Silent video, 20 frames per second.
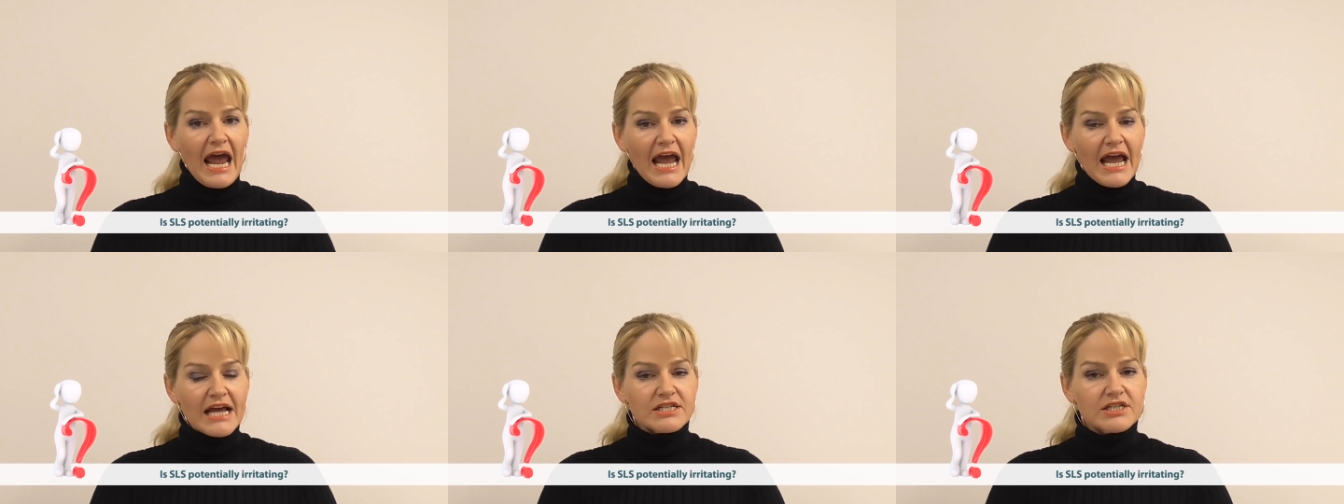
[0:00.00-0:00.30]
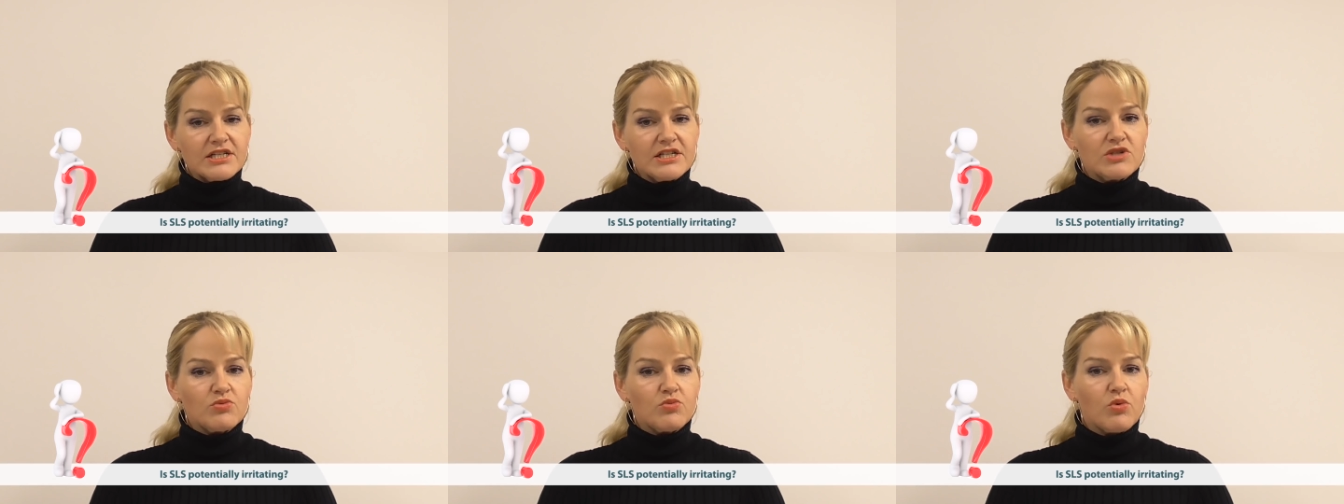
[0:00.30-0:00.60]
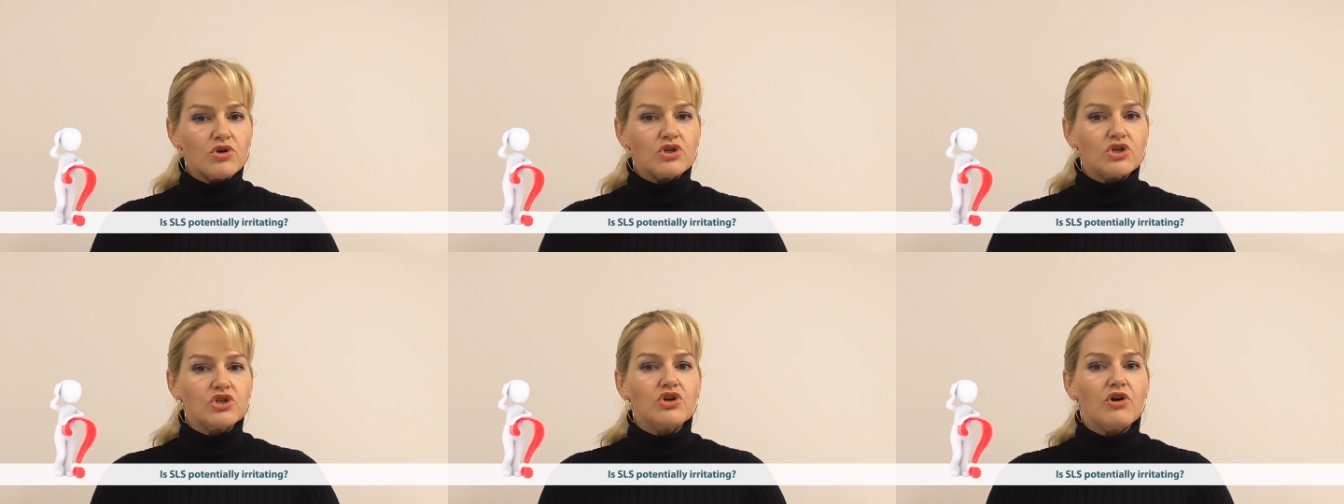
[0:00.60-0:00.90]
and it
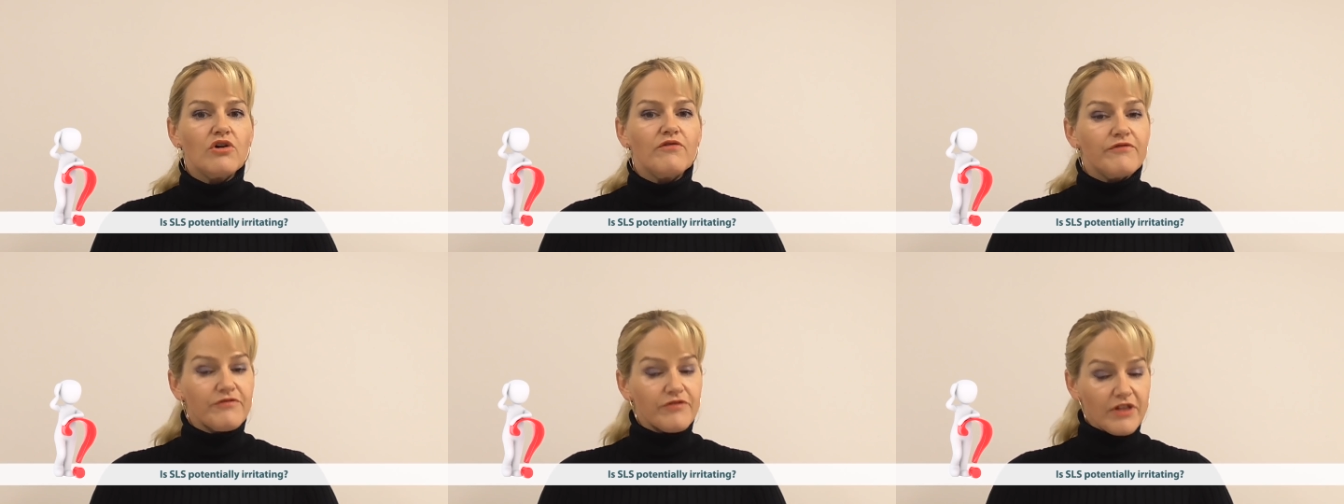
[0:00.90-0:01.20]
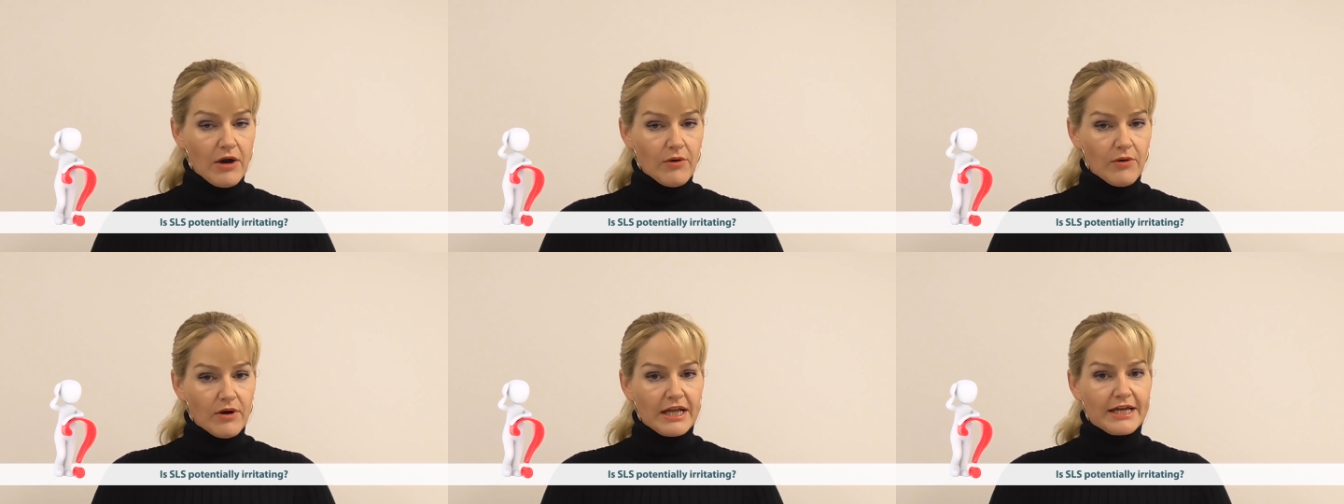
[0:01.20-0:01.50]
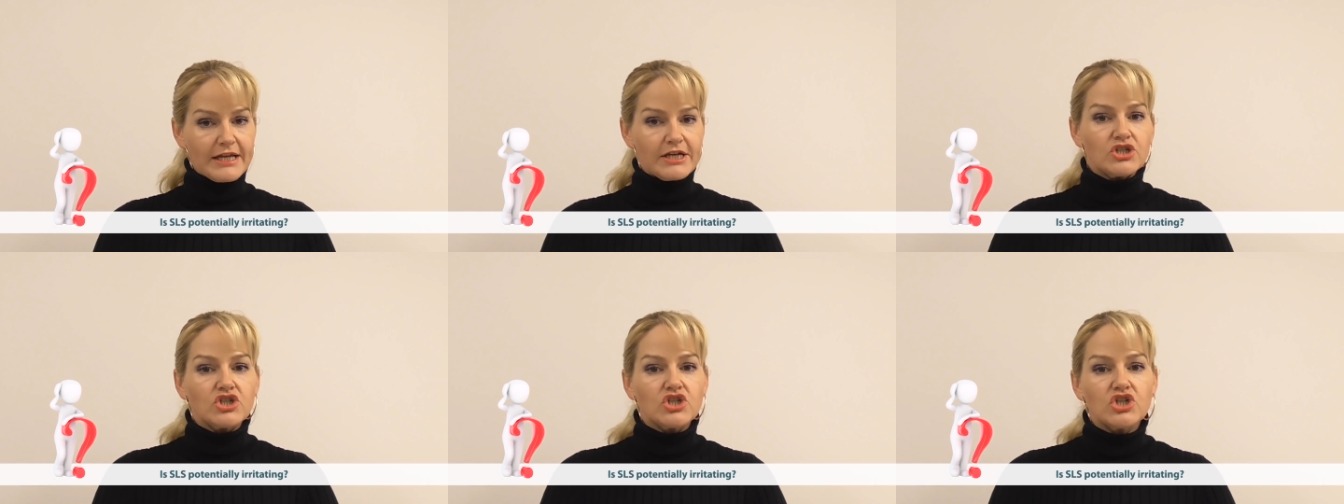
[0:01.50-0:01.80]
is washed off
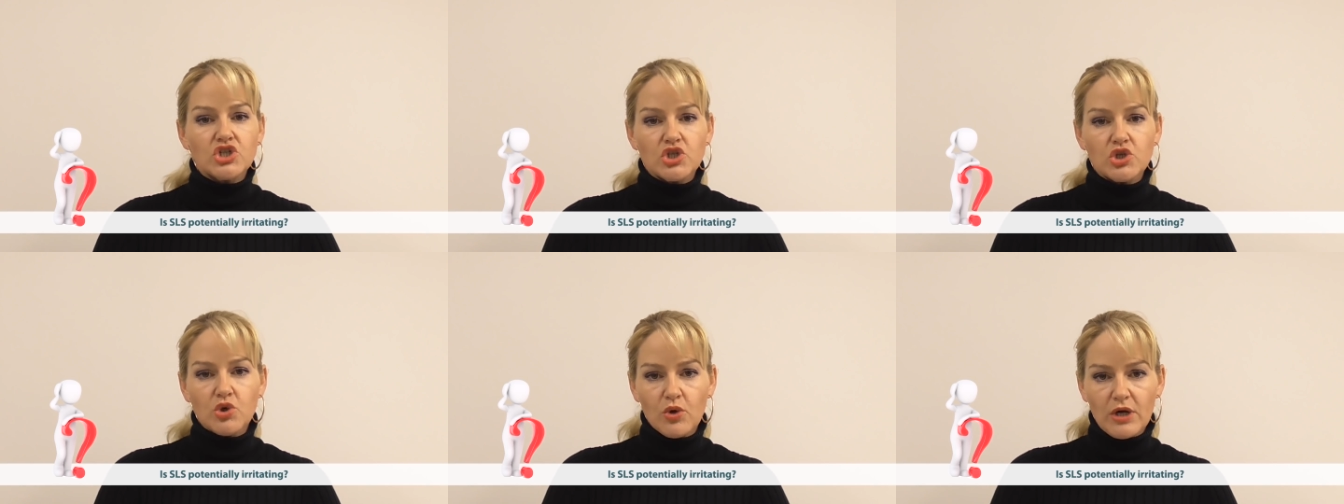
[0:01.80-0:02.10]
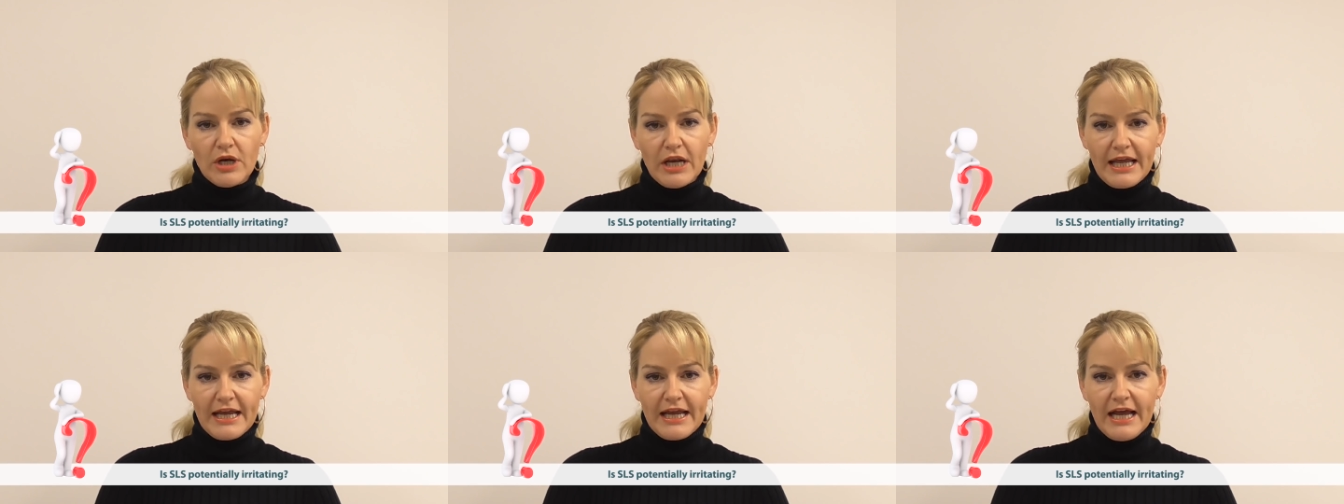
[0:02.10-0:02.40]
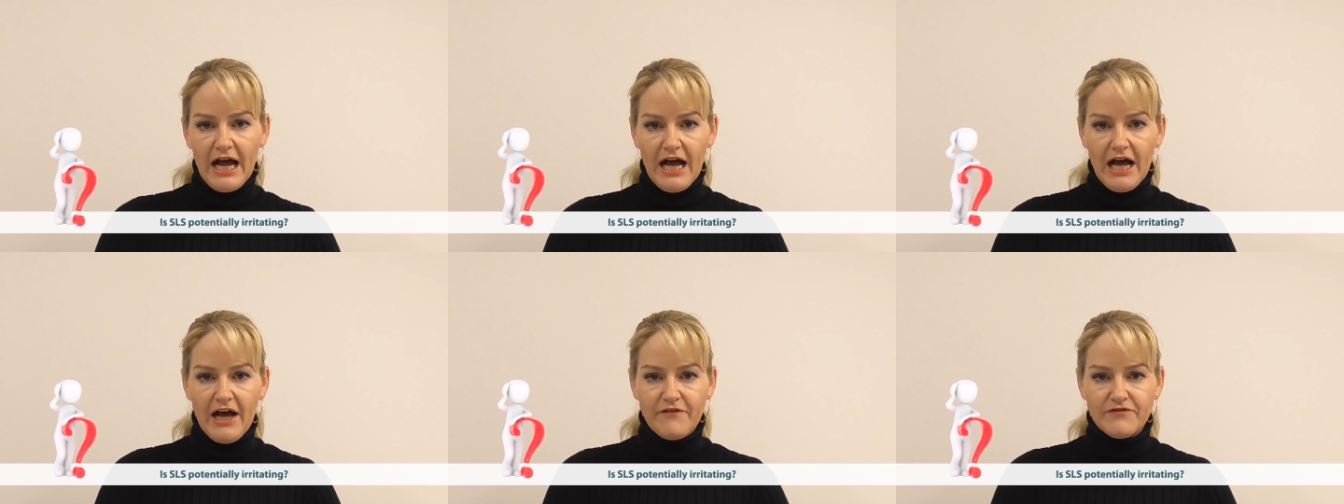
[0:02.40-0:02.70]
thoroughly
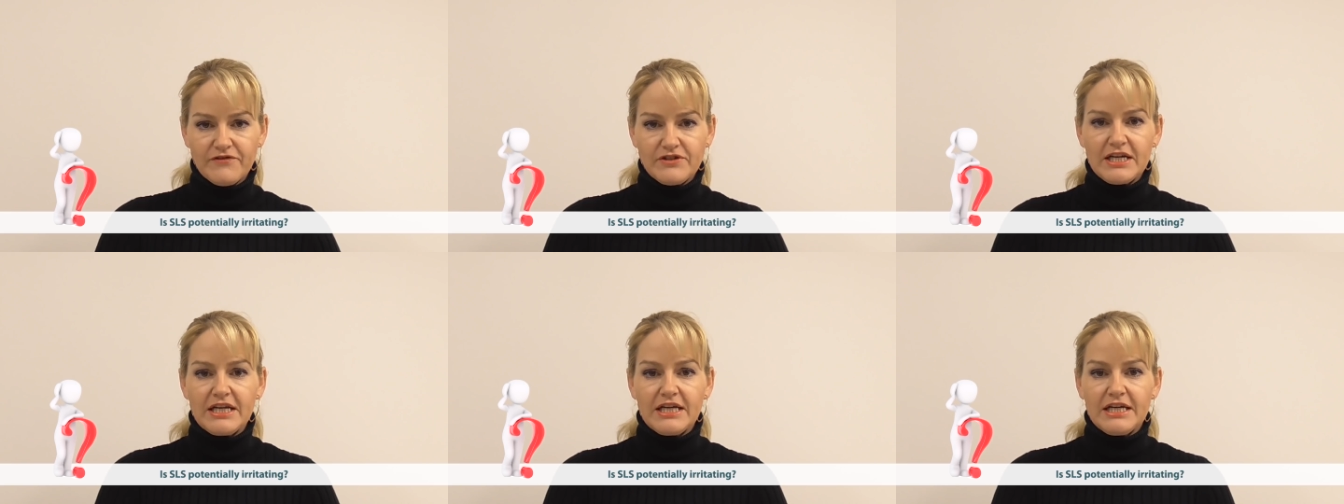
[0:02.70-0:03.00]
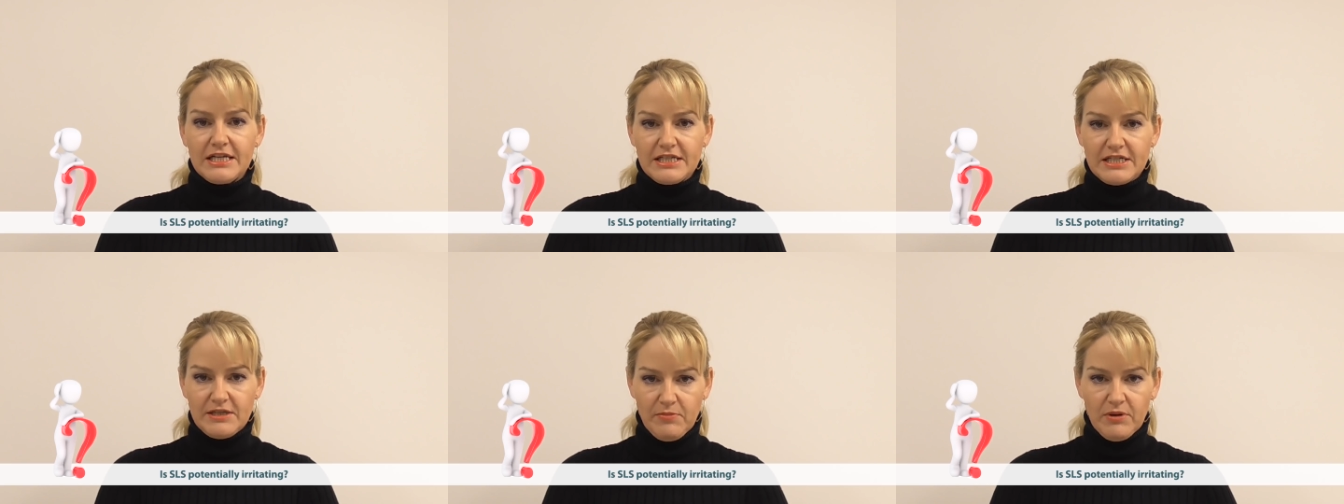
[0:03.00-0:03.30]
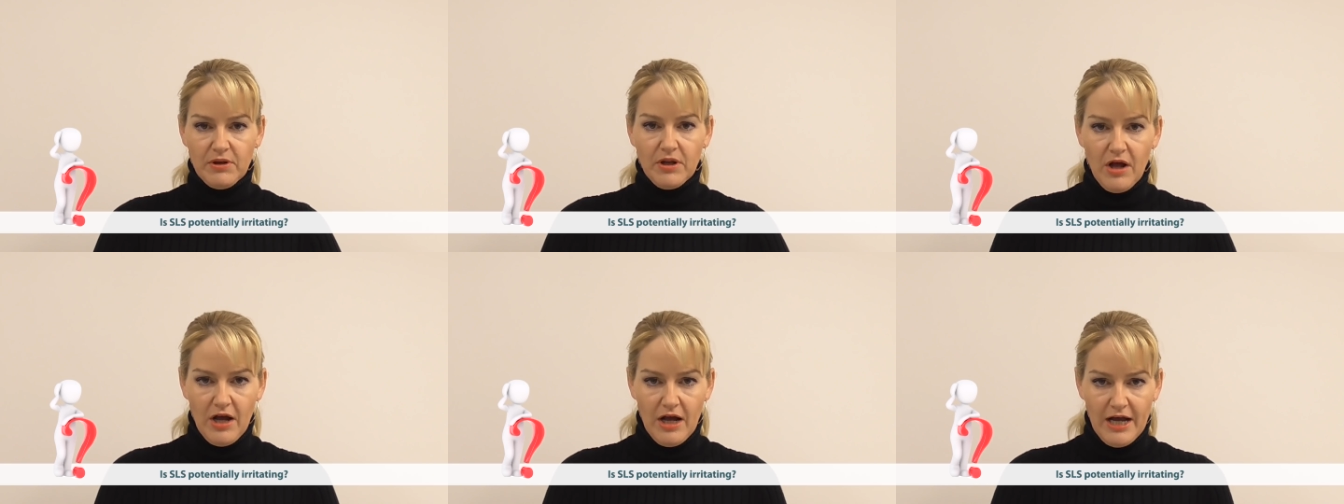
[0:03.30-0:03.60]
shortly after it is
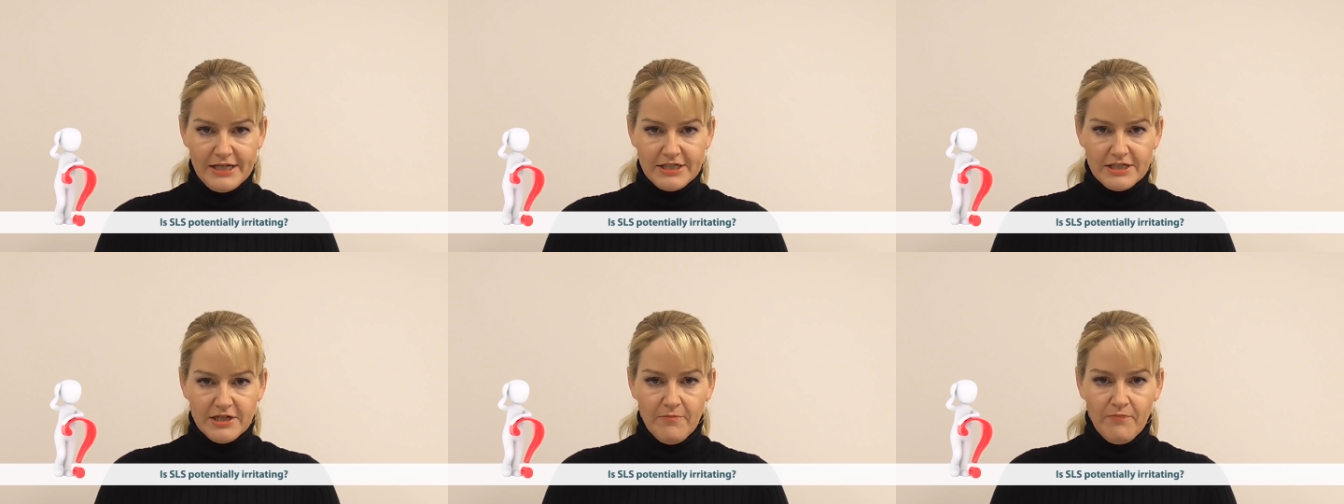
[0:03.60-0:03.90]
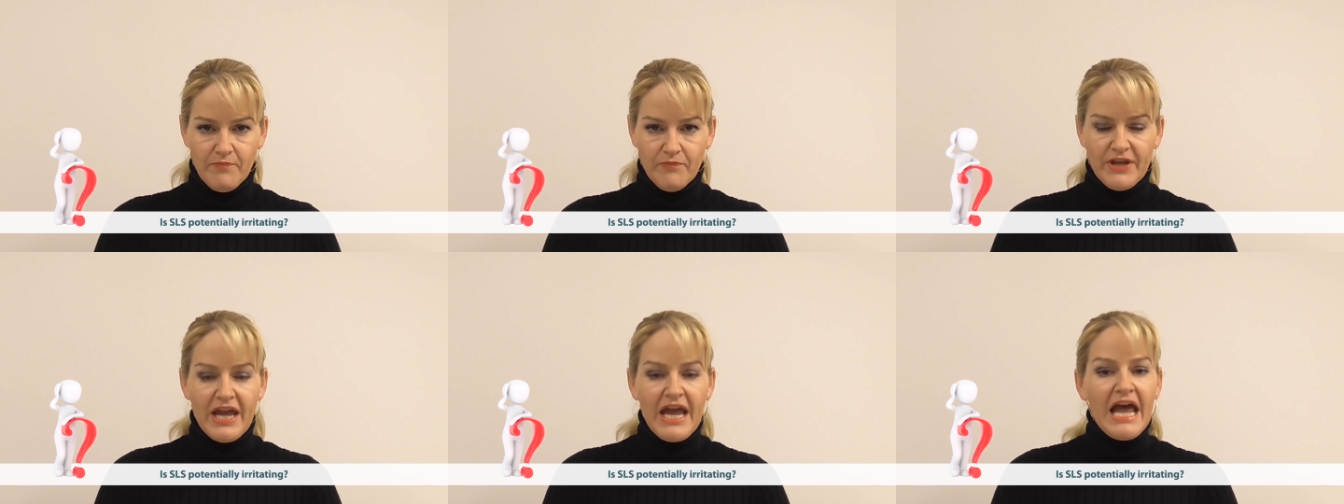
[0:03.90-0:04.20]
applied.